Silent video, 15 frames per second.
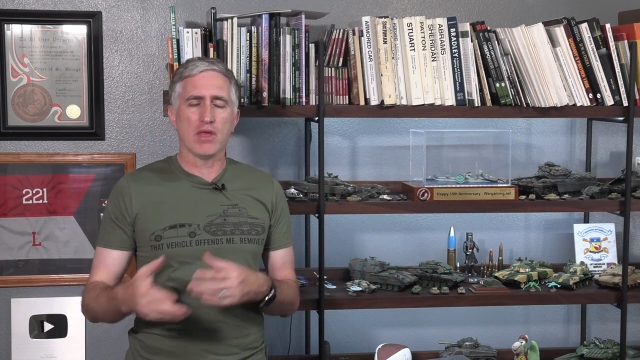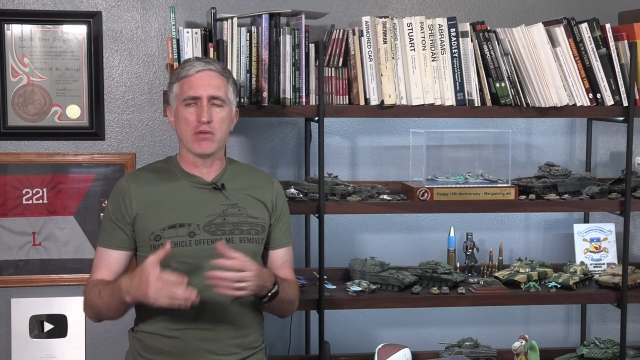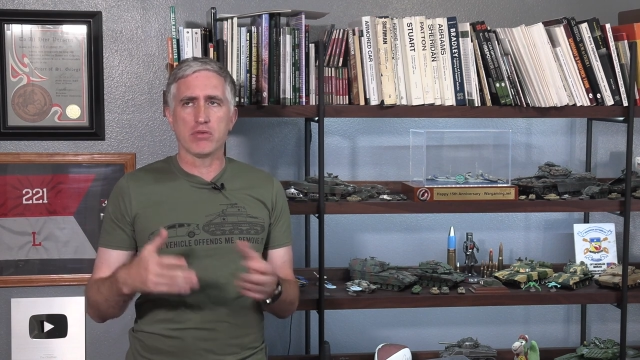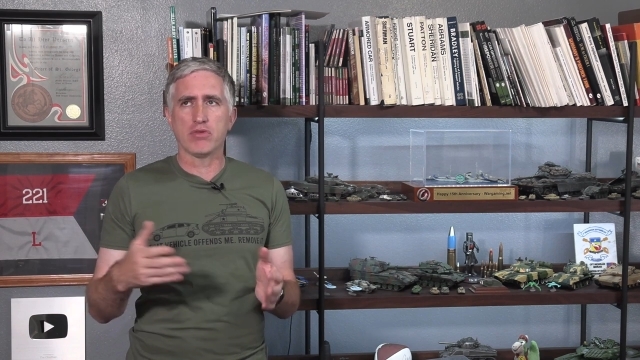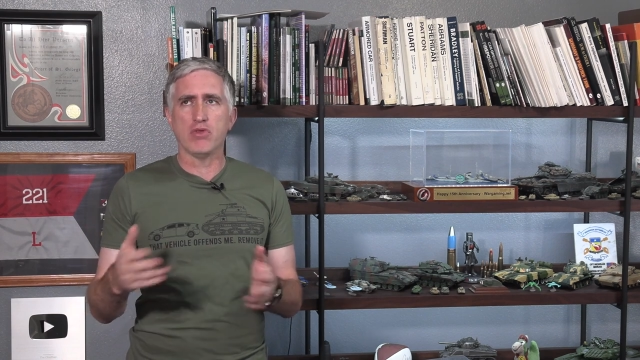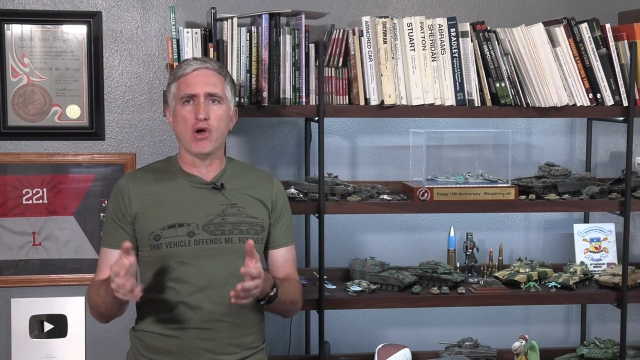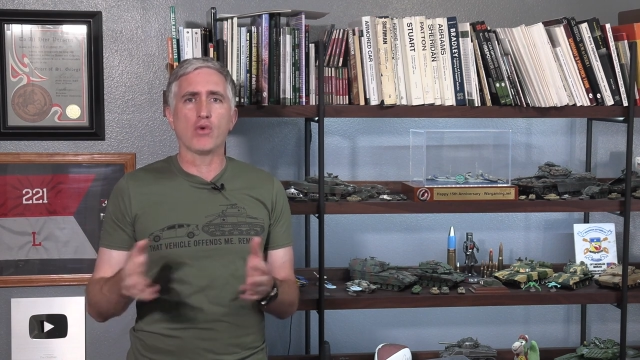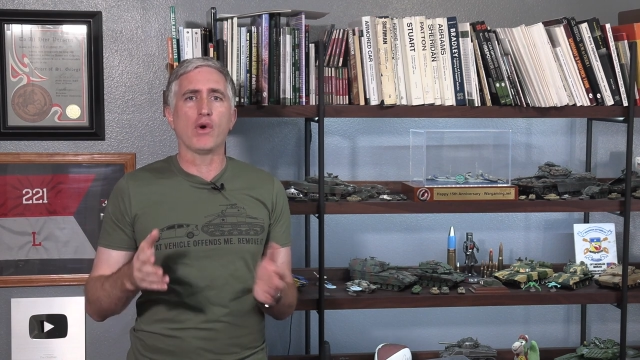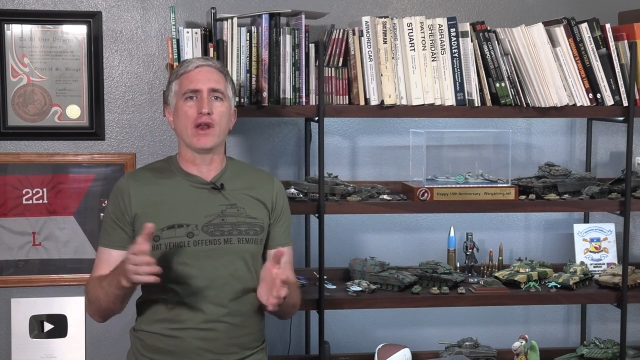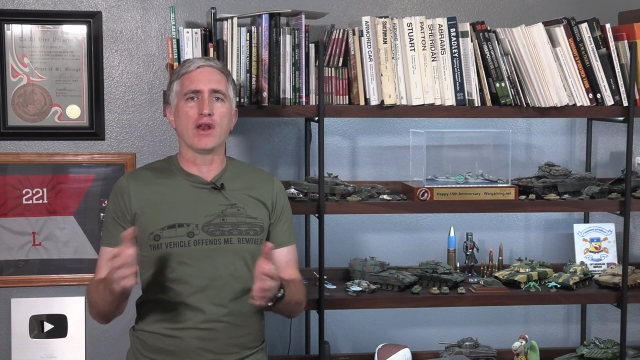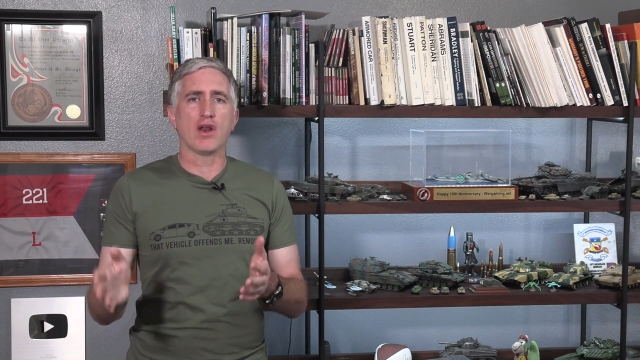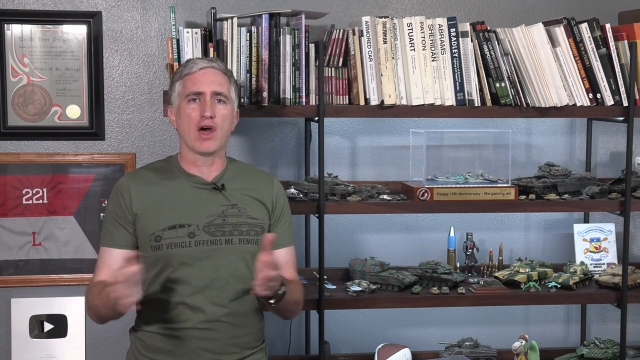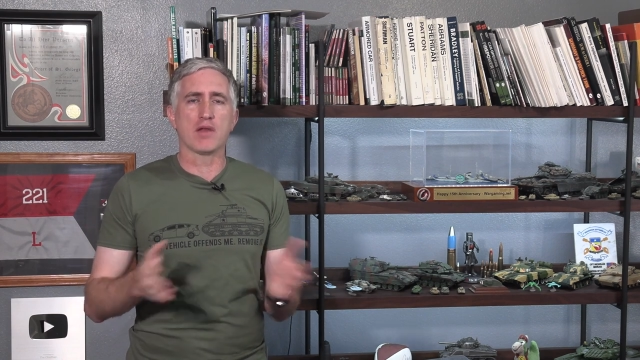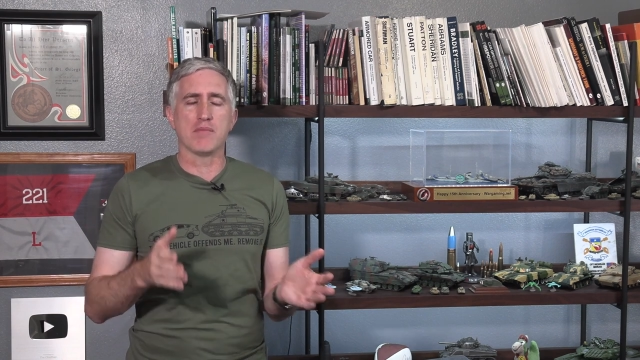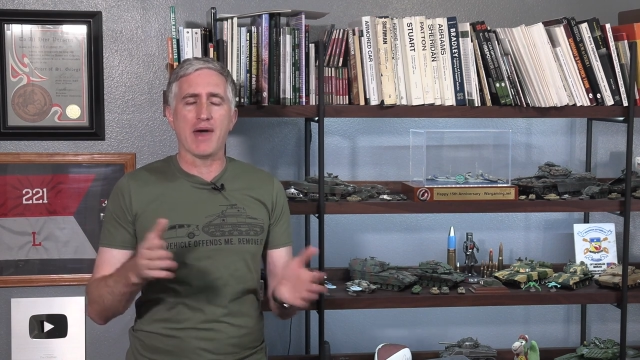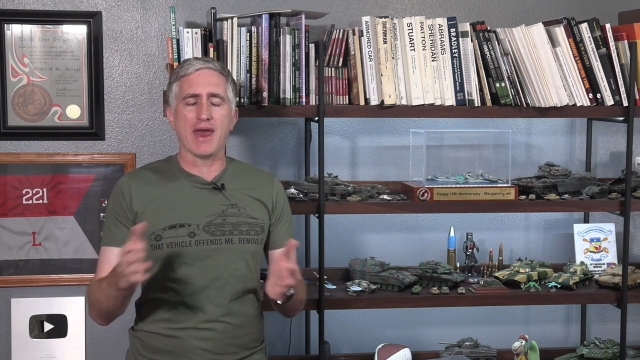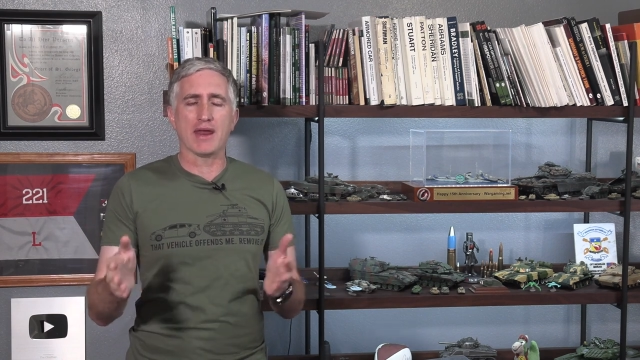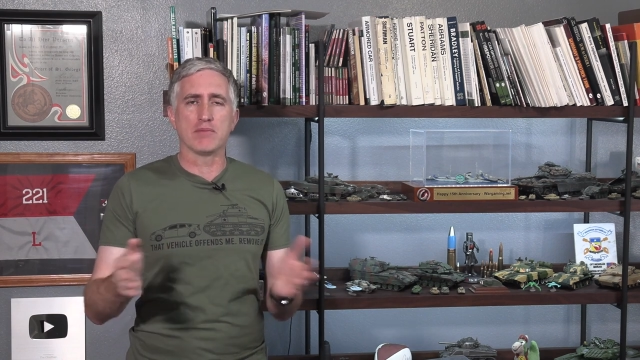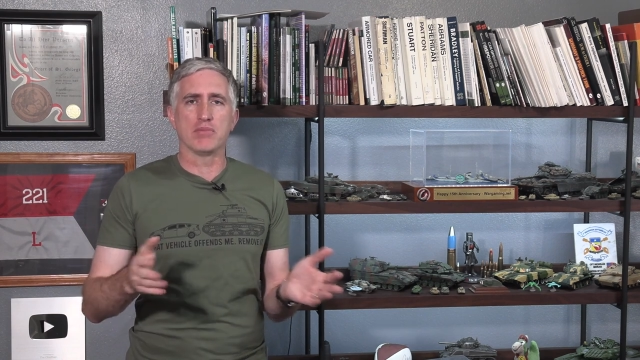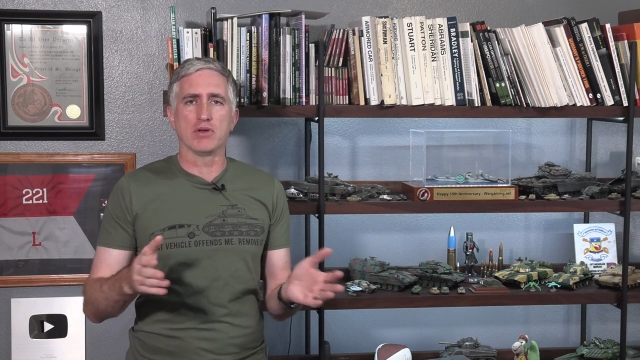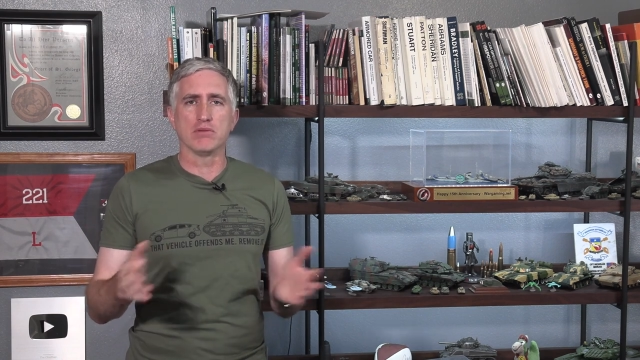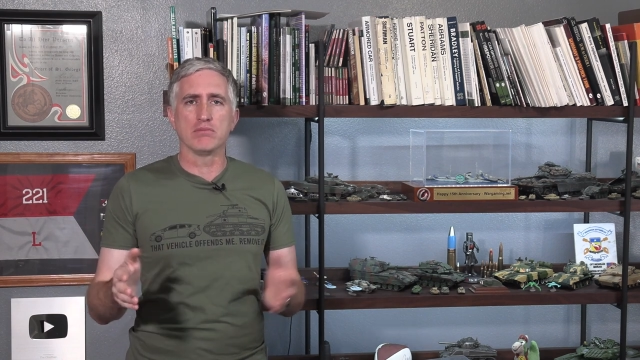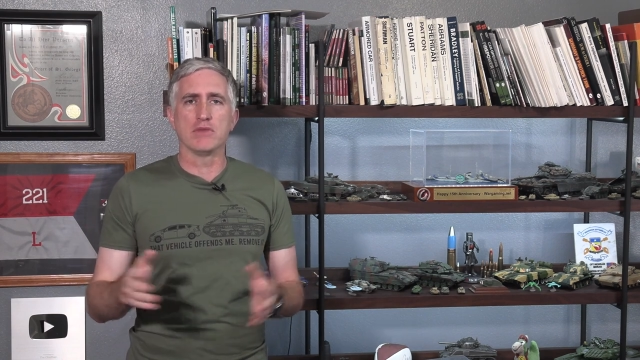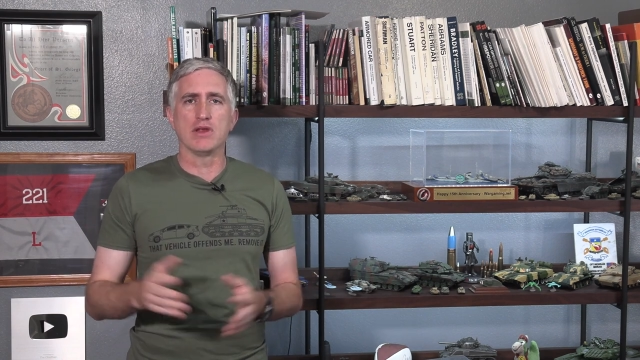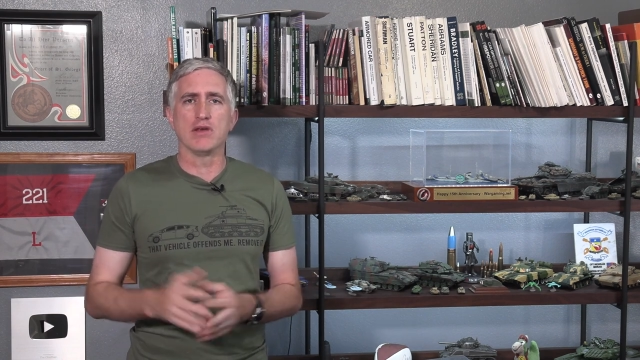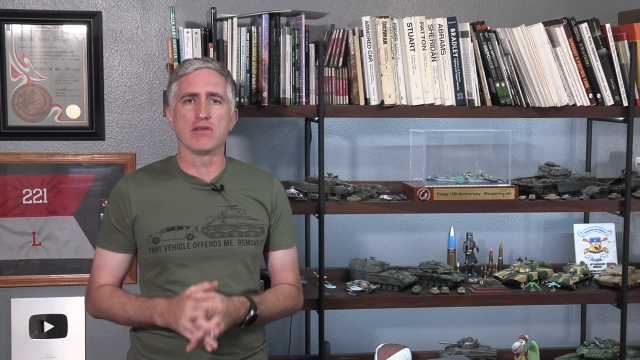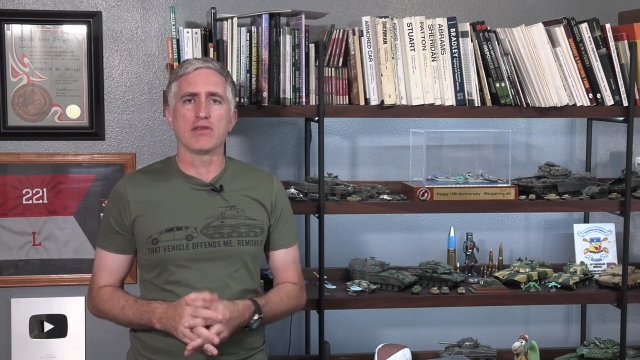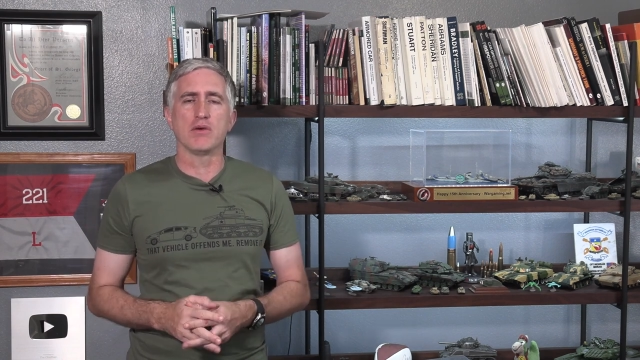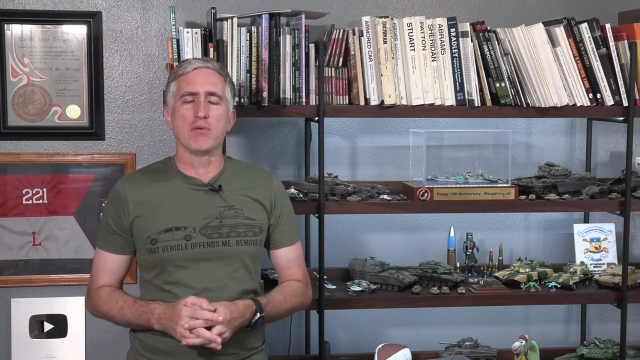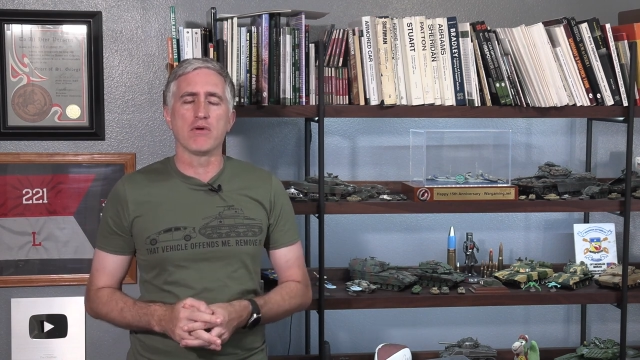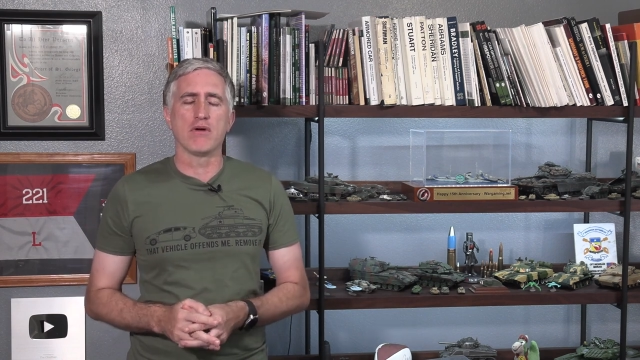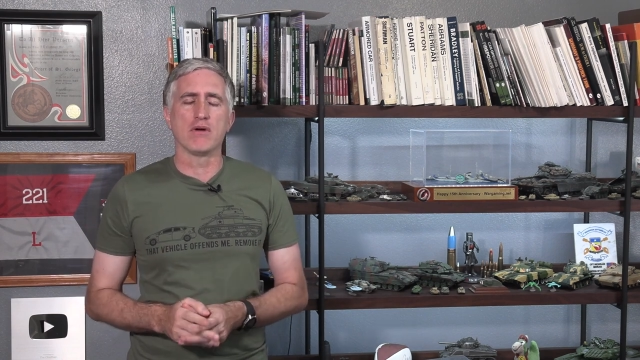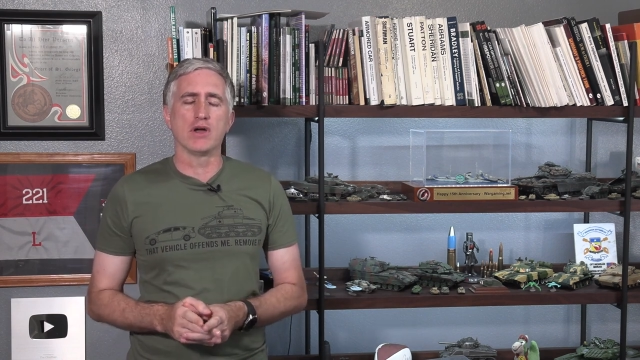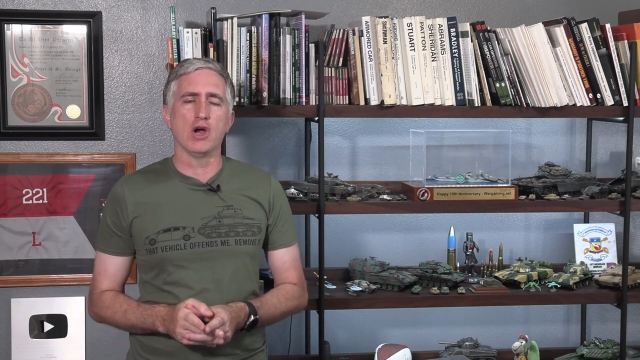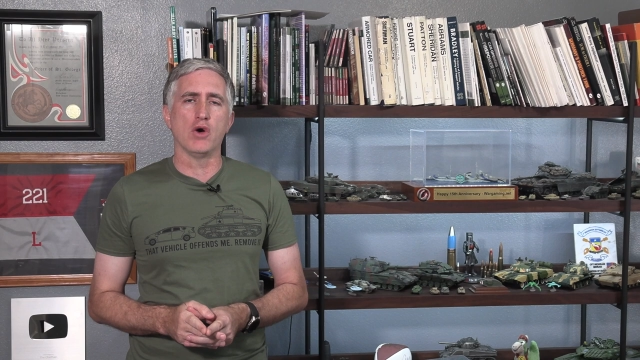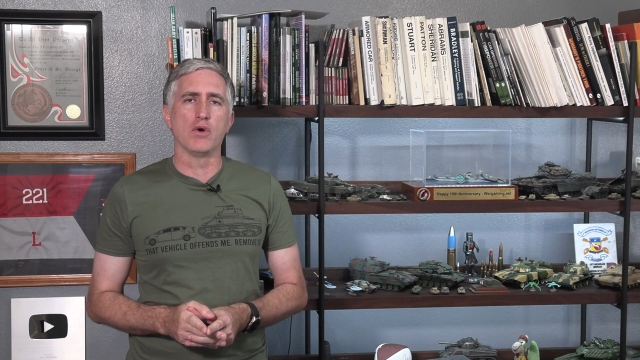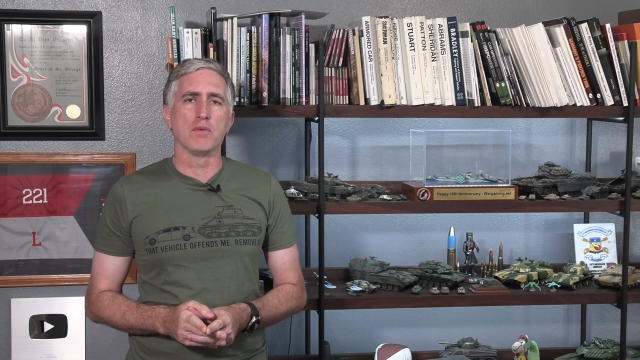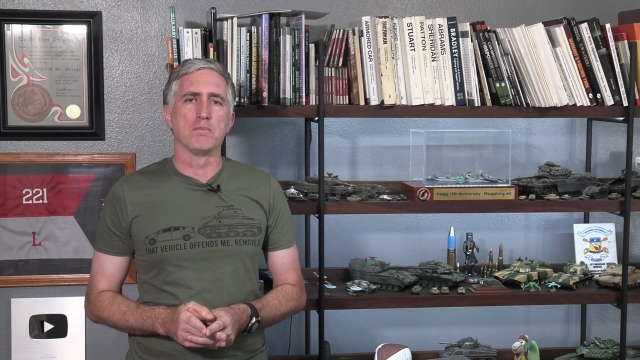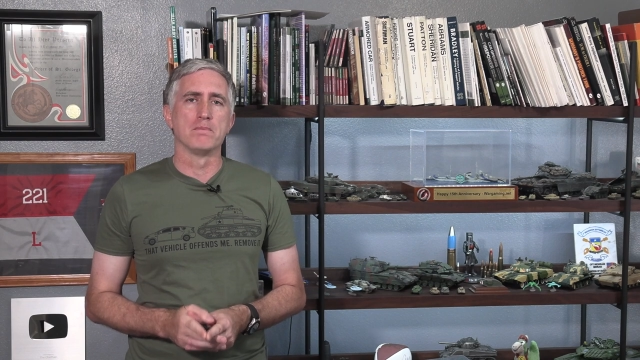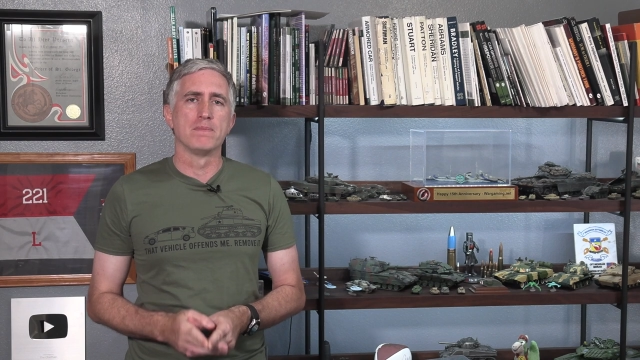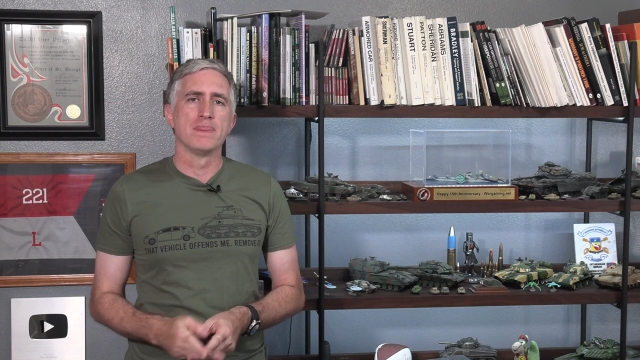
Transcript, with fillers: it's not quite an automatic, but you see where I'm going.